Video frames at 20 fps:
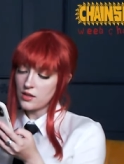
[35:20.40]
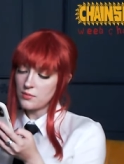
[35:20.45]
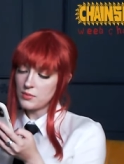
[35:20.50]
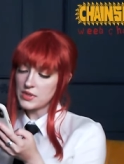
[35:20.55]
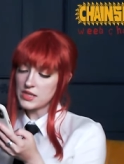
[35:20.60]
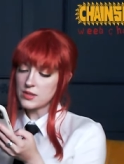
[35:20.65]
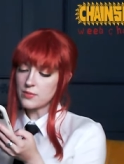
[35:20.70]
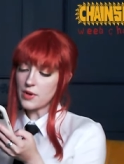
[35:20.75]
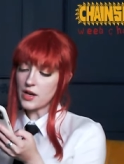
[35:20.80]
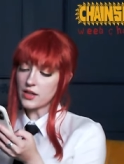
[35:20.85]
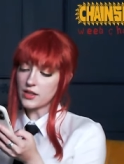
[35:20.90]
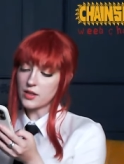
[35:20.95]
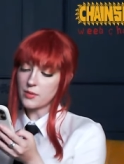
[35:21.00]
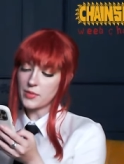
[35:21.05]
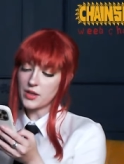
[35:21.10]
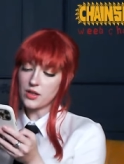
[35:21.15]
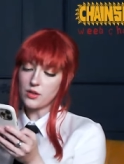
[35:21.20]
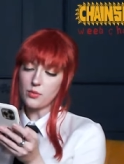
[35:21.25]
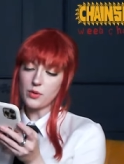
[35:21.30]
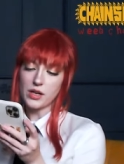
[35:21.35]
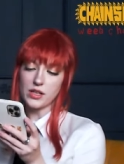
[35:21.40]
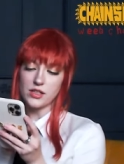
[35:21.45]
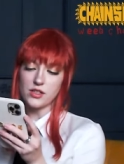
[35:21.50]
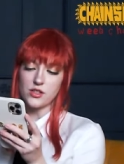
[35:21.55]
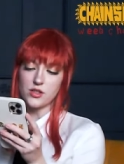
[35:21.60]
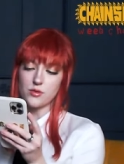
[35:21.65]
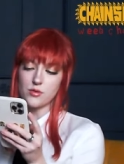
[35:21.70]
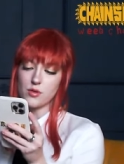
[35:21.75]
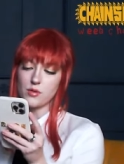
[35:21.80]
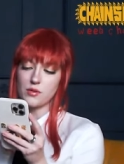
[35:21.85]
Miss Makima, why
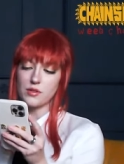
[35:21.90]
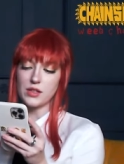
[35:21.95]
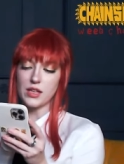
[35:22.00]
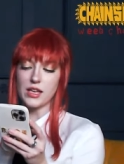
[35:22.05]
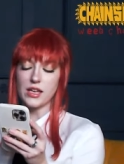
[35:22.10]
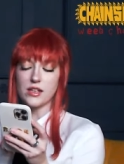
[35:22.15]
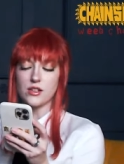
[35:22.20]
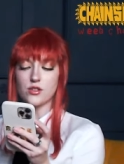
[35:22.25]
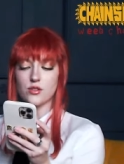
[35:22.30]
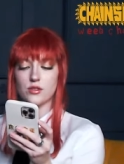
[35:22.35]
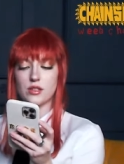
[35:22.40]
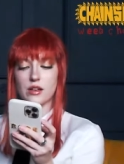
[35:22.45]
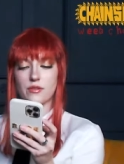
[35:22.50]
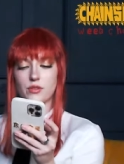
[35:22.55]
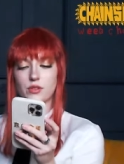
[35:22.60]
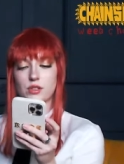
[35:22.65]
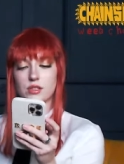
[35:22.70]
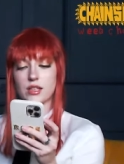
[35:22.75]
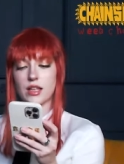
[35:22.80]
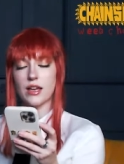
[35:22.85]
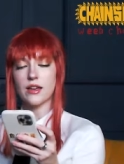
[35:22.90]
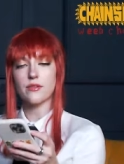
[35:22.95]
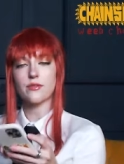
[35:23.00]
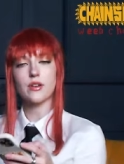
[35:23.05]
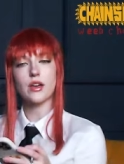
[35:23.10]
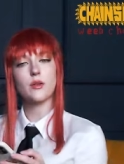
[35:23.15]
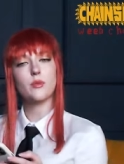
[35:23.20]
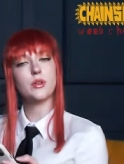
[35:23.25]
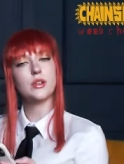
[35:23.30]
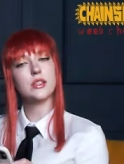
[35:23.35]
did you ruin the Angel Devil's life?
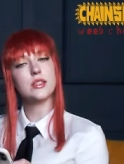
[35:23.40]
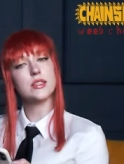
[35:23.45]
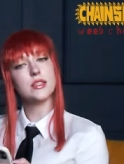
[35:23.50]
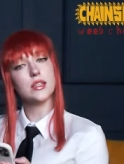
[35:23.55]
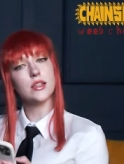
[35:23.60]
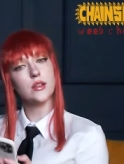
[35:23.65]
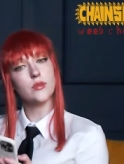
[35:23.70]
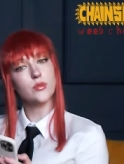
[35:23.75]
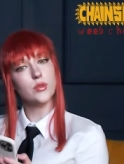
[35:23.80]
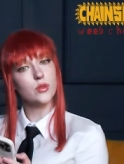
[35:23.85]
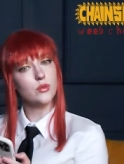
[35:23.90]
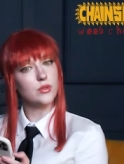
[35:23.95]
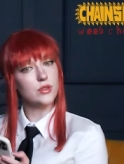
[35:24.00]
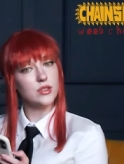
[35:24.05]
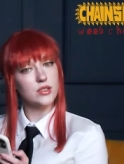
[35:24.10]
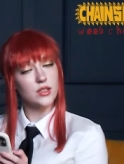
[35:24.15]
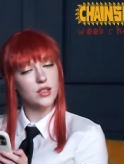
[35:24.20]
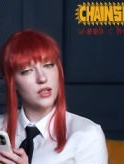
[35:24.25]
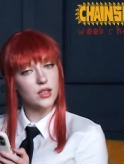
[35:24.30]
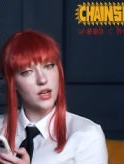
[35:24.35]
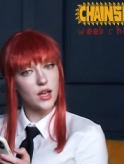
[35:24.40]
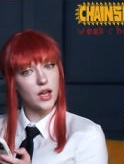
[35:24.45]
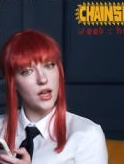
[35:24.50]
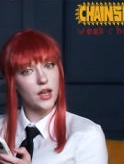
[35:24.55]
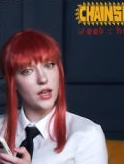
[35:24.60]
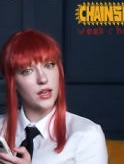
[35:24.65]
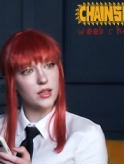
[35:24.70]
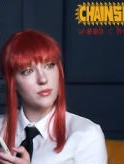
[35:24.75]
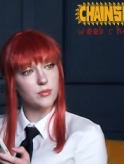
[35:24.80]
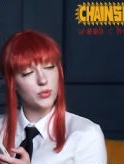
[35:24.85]
I wouldn't say I ruined it.
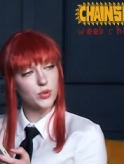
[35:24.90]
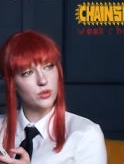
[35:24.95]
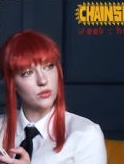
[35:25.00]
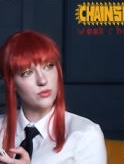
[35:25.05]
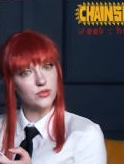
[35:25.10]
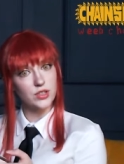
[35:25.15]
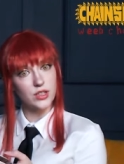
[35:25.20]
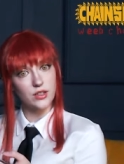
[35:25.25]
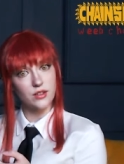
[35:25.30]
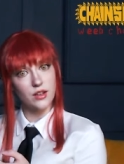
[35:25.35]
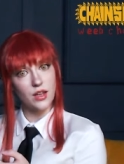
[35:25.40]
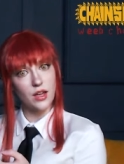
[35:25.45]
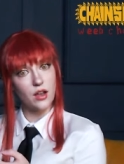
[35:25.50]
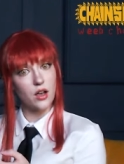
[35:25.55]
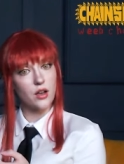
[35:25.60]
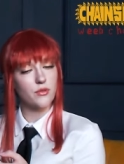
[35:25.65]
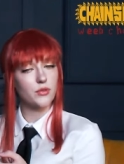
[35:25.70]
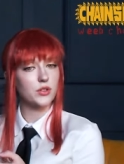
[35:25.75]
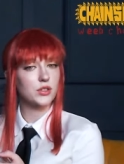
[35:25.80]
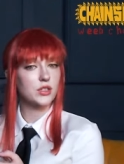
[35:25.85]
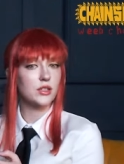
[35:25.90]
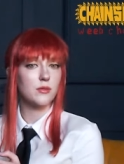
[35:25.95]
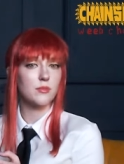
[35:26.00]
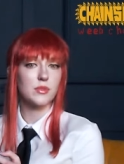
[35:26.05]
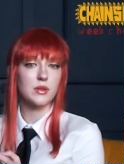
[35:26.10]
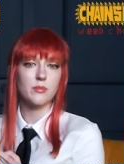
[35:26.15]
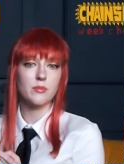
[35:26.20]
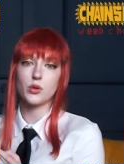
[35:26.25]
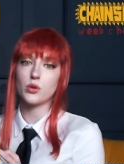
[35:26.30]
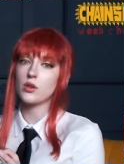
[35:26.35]
I improved it. I offered him
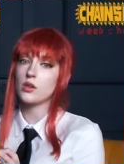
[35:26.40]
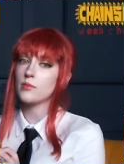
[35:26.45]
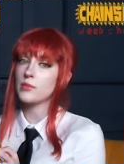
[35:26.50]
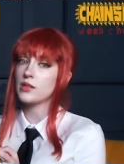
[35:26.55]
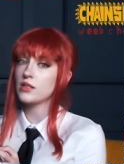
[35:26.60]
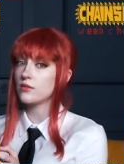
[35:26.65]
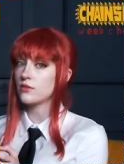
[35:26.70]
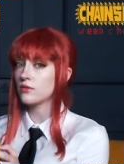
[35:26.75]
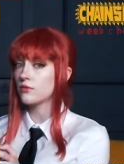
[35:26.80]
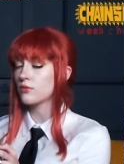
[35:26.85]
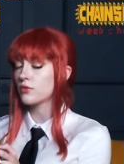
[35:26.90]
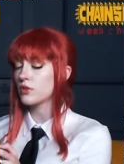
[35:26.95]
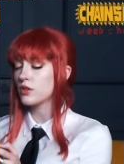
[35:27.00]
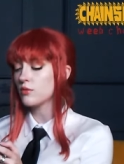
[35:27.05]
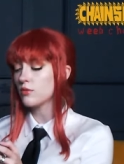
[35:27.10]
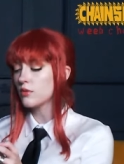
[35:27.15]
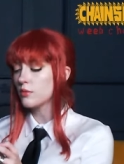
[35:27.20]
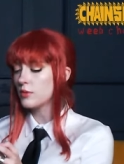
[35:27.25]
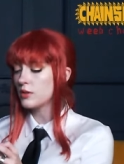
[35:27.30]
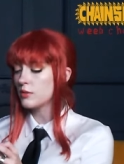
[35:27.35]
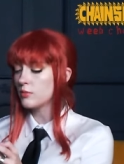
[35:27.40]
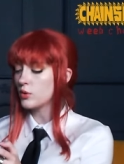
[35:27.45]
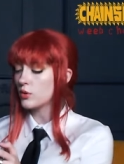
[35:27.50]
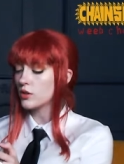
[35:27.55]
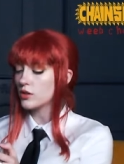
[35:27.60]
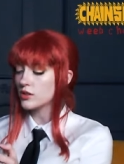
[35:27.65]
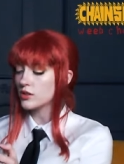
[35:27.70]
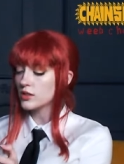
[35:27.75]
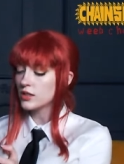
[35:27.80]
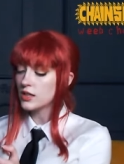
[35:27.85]
employment and free room and
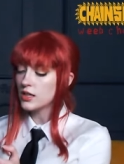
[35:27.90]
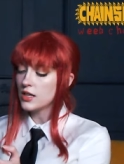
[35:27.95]
board.